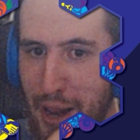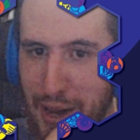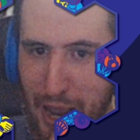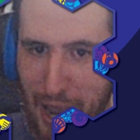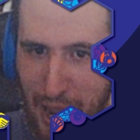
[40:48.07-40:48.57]

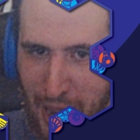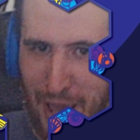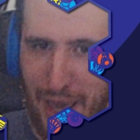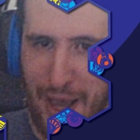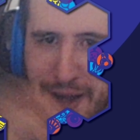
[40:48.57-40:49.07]
Yeah,
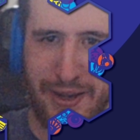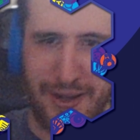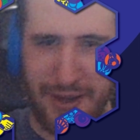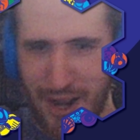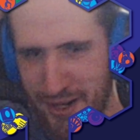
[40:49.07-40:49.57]

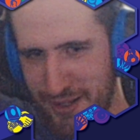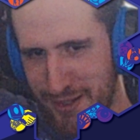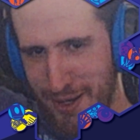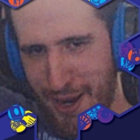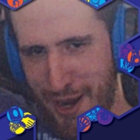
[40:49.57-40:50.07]
it does.
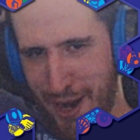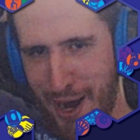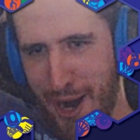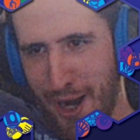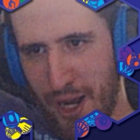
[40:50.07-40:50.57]

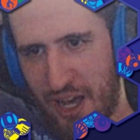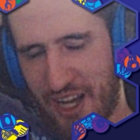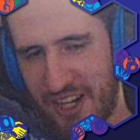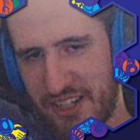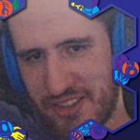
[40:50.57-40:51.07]

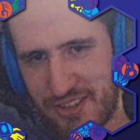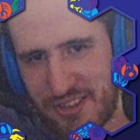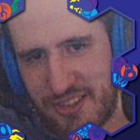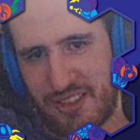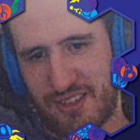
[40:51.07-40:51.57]
I
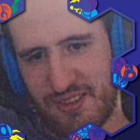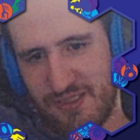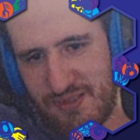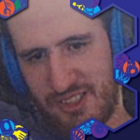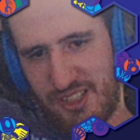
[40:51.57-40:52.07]
just.
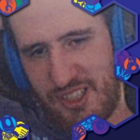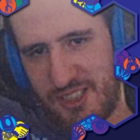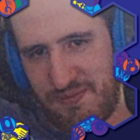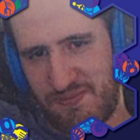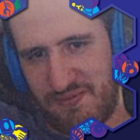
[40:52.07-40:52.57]

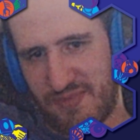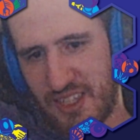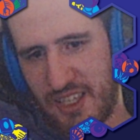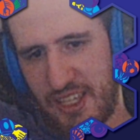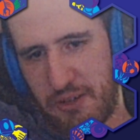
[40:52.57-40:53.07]

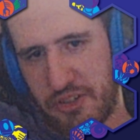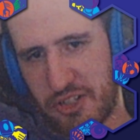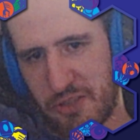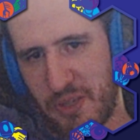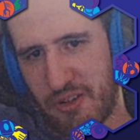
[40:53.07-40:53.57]
It would
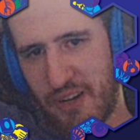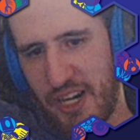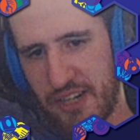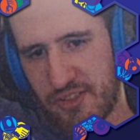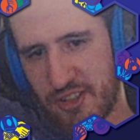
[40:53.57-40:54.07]
just be
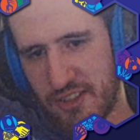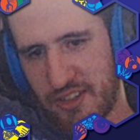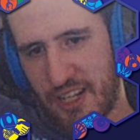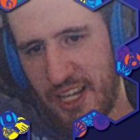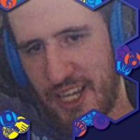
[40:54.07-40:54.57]
great if
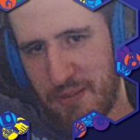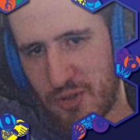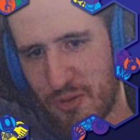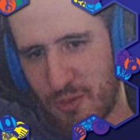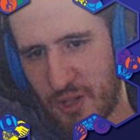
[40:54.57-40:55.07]
certain
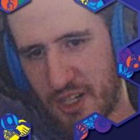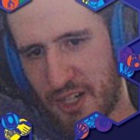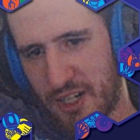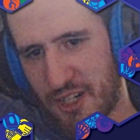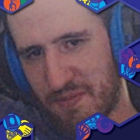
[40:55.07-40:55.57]
games
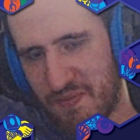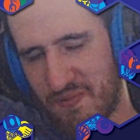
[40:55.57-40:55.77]
were,